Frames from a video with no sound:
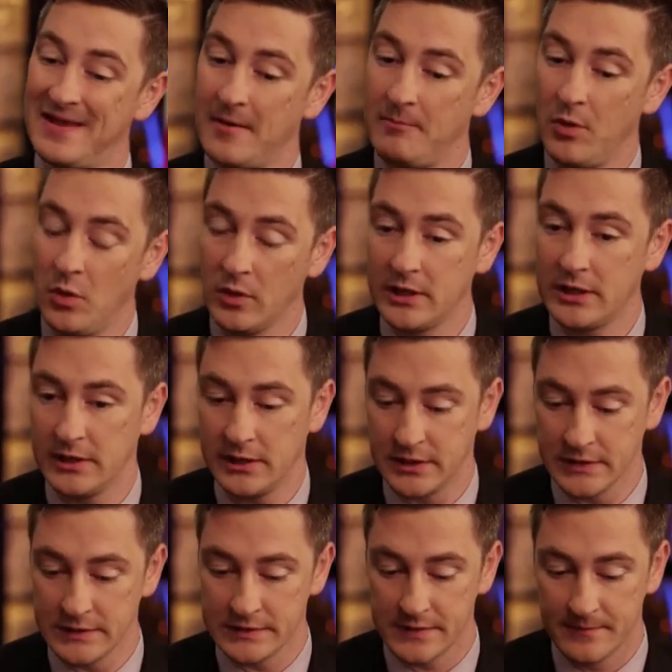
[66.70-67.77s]
the point
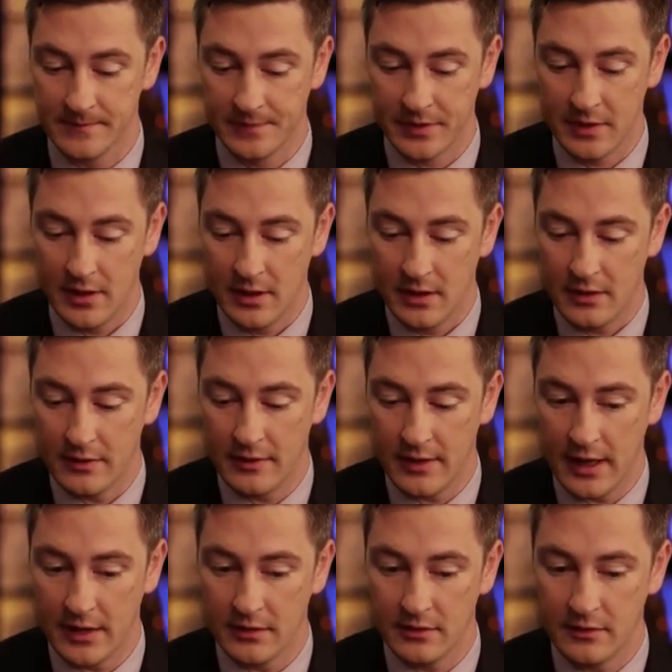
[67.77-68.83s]
is
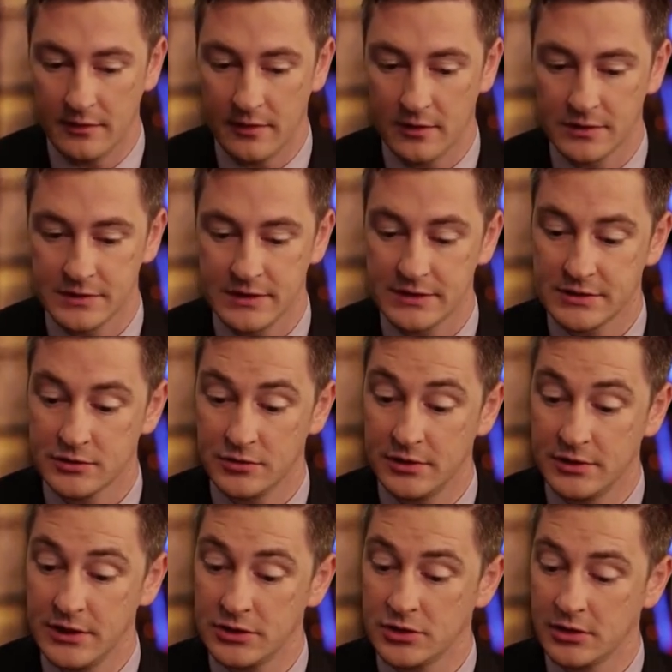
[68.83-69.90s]
that there's this
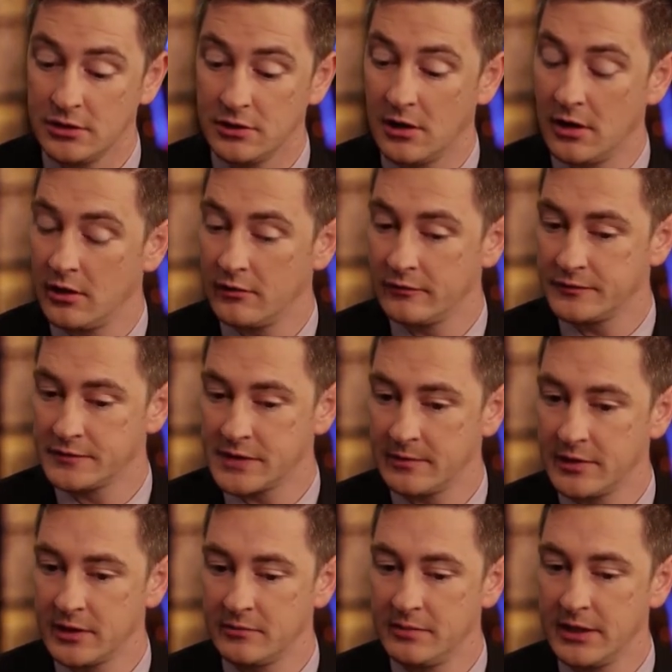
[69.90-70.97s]
tradition of
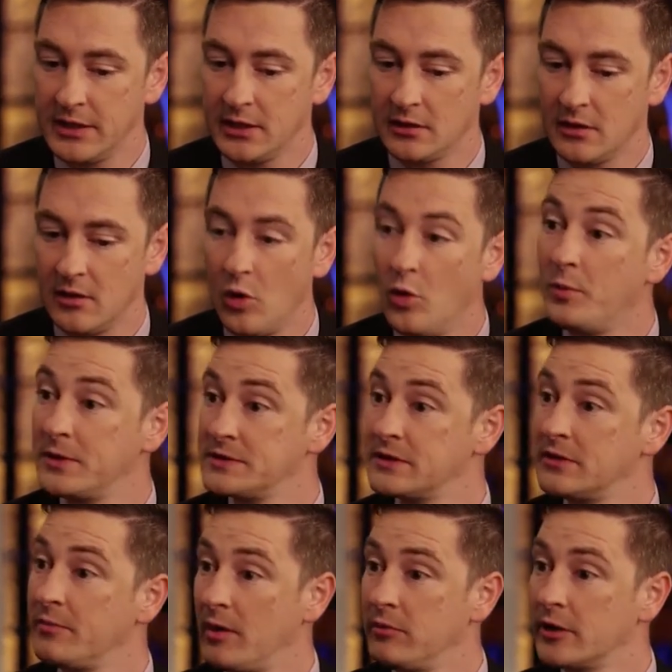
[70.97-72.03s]
something being open
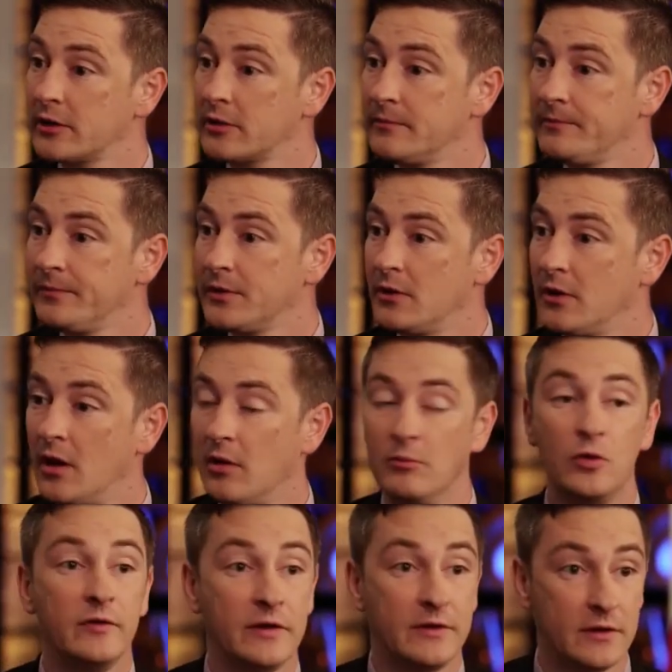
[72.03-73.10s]
to the public. A
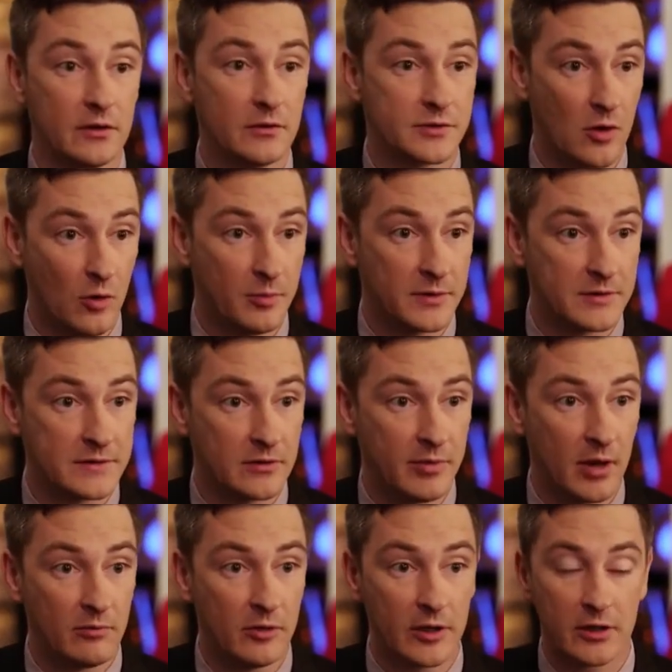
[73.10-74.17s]
movie theater is open to the
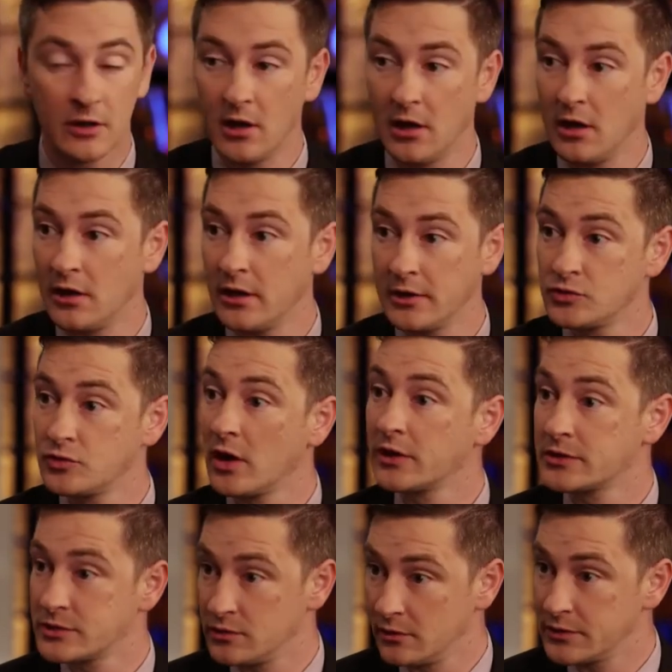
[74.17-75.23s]
public. Uh, a
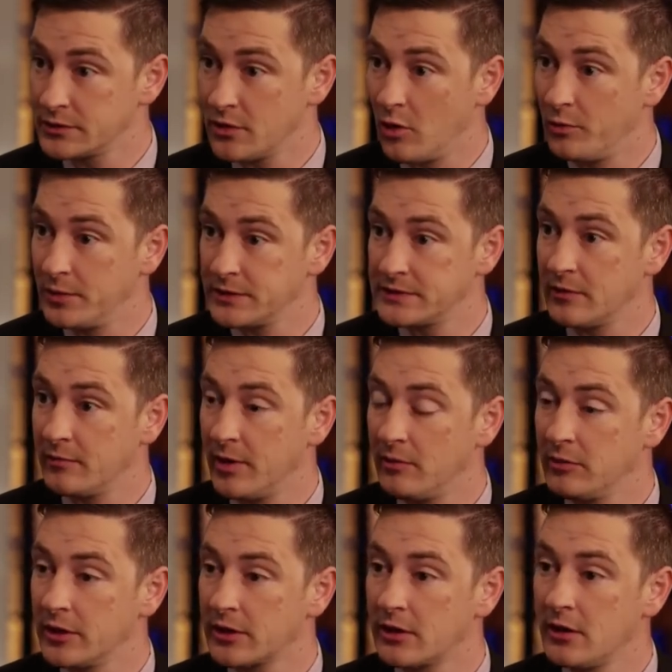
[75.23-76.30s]
drugstore is open to the
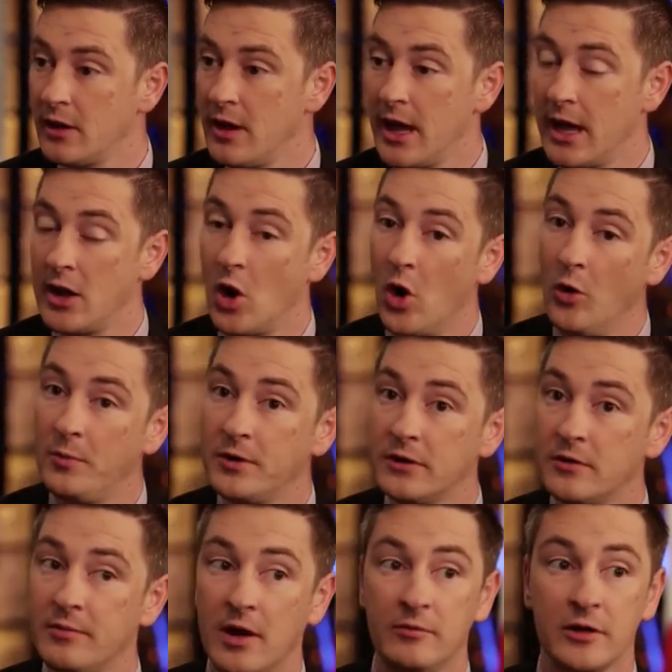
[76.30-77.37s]
public. And open to
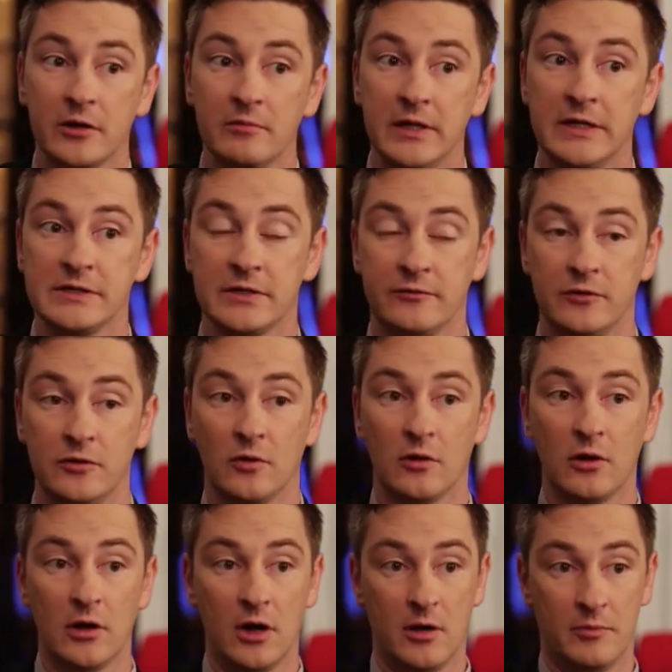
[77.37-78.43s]
the public means if
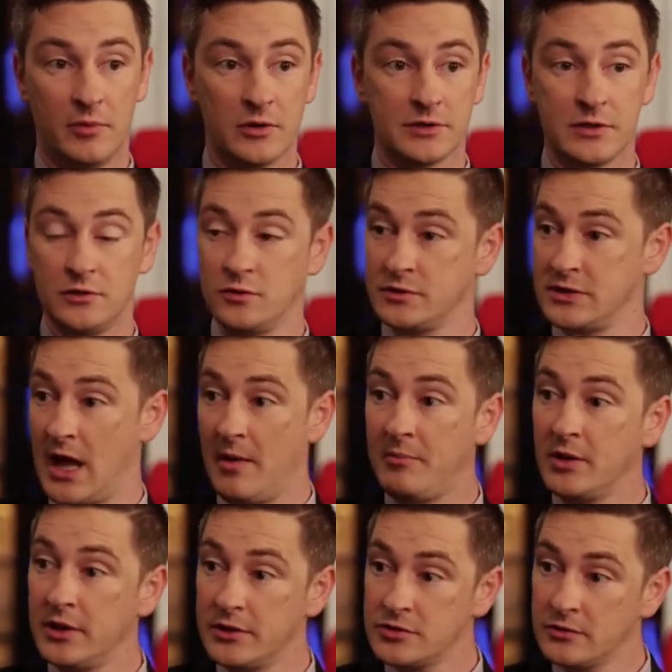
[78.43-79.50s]
you're a person who's not
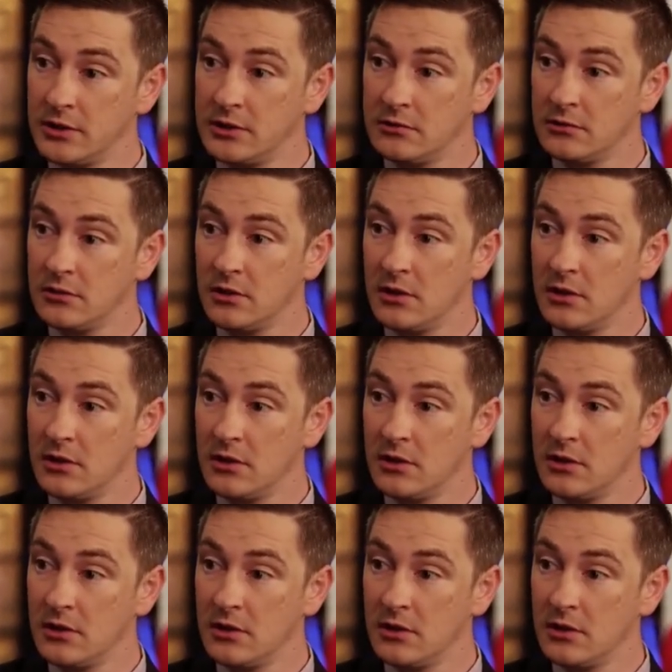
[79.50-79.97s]
belligerent